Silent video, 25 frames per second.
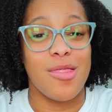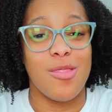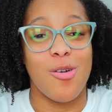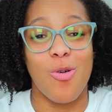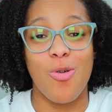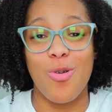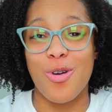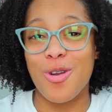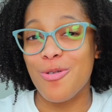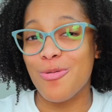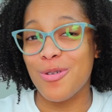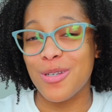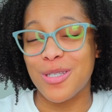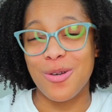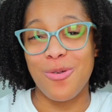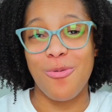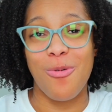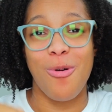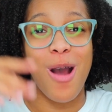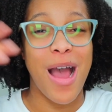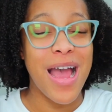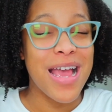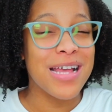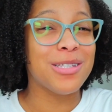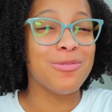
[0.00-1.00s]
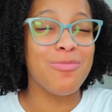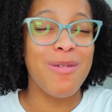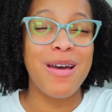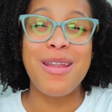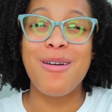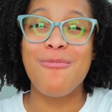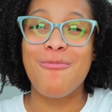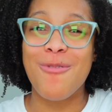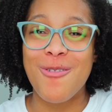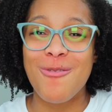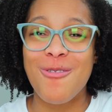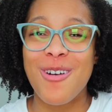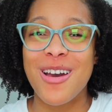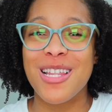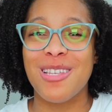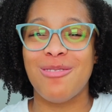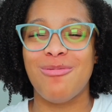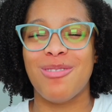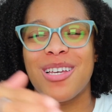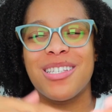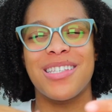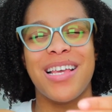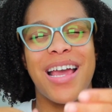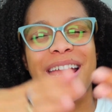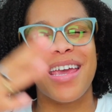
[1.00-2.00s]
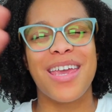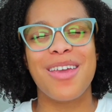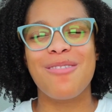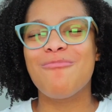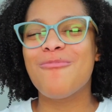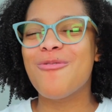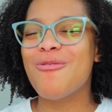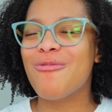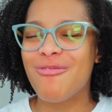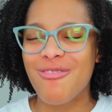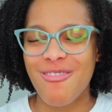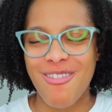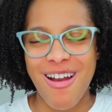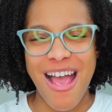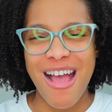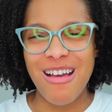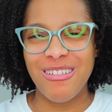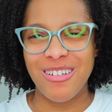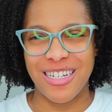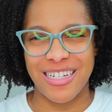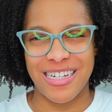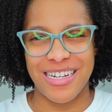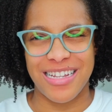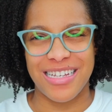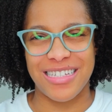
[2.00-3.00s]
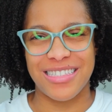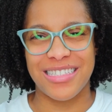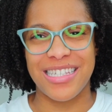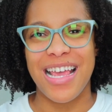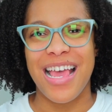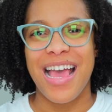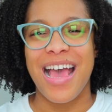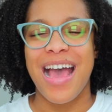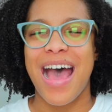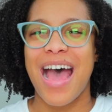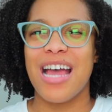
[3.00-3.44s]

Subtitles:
the only reason why it's my number one is because I can move around in it.